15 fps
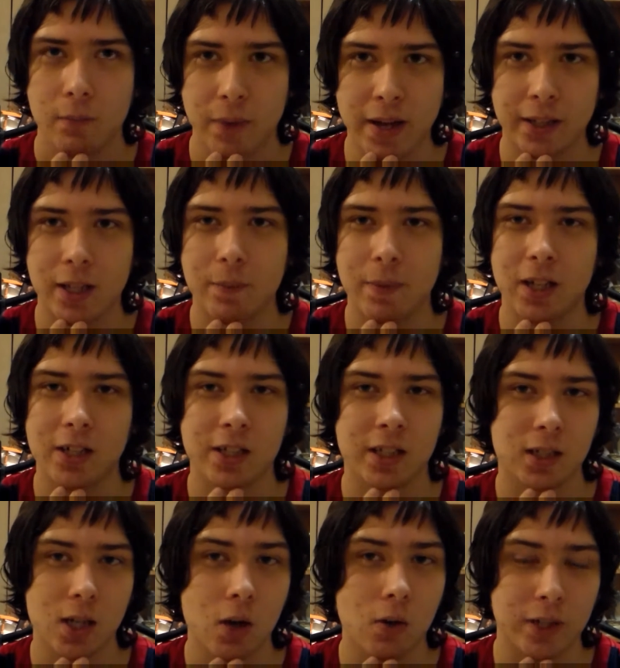Mainly
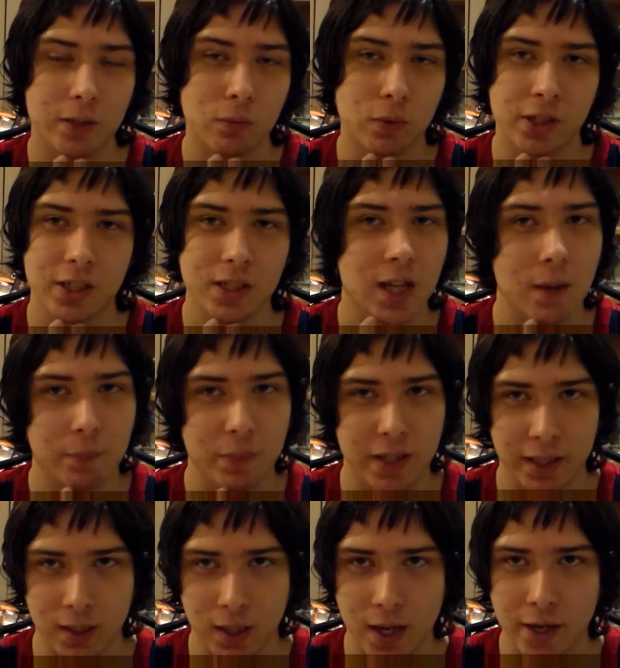because Tony wouldn't stop
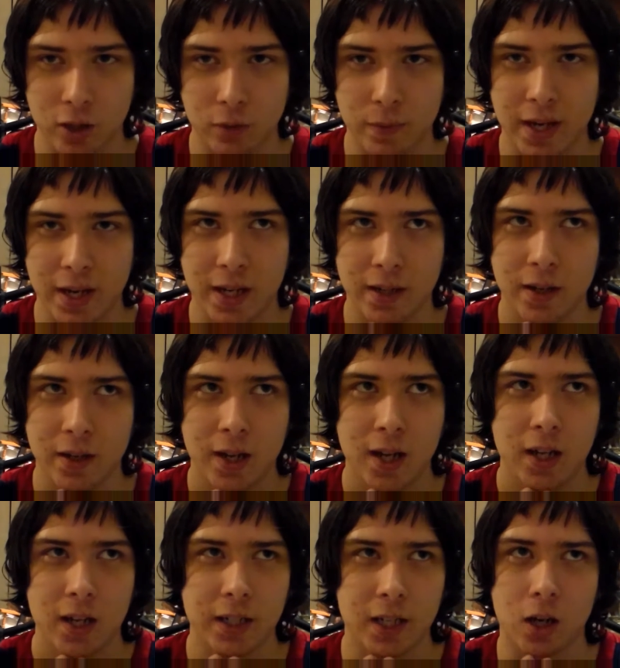being Iron Man,
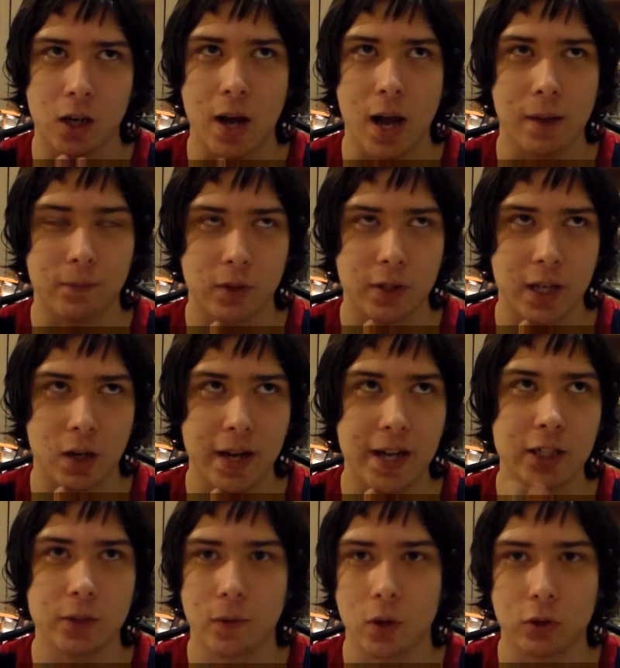
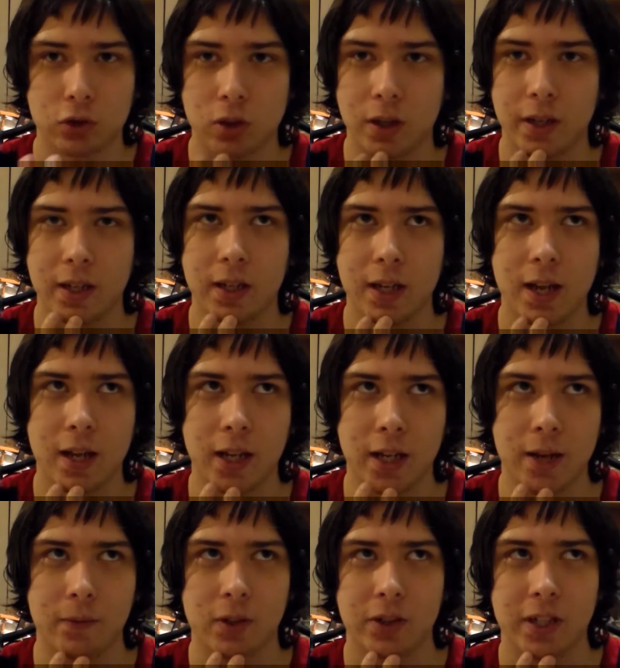Age of Ultron and
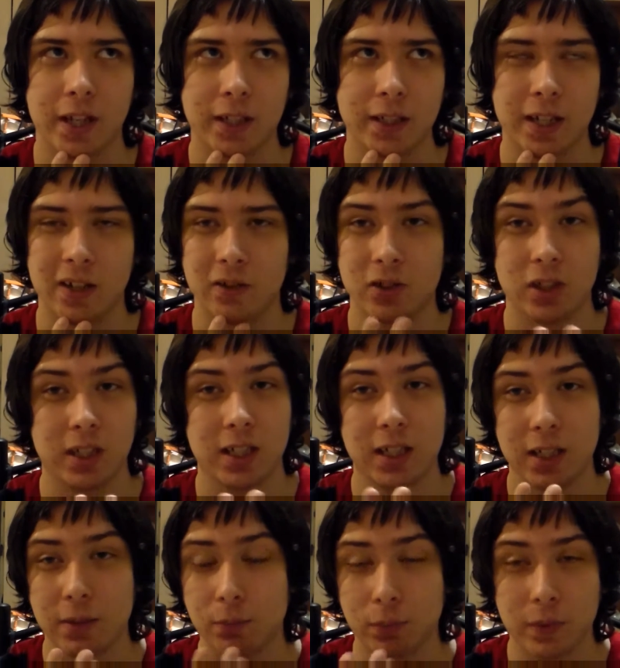everything. He
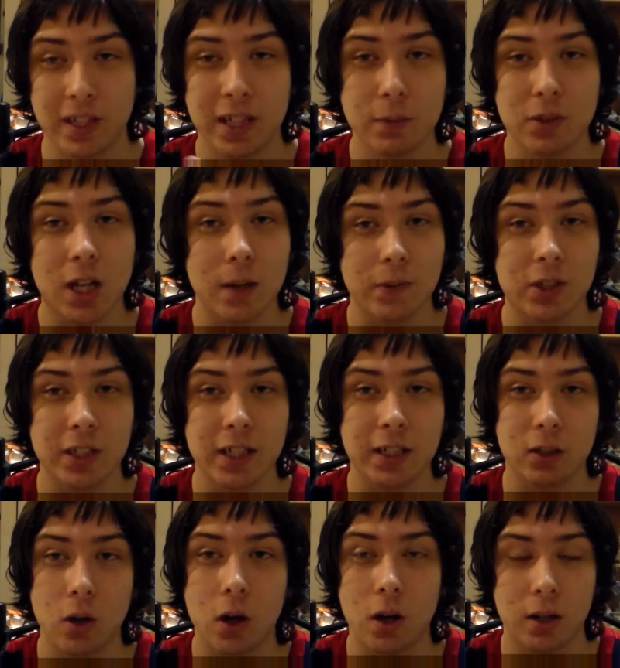was obviously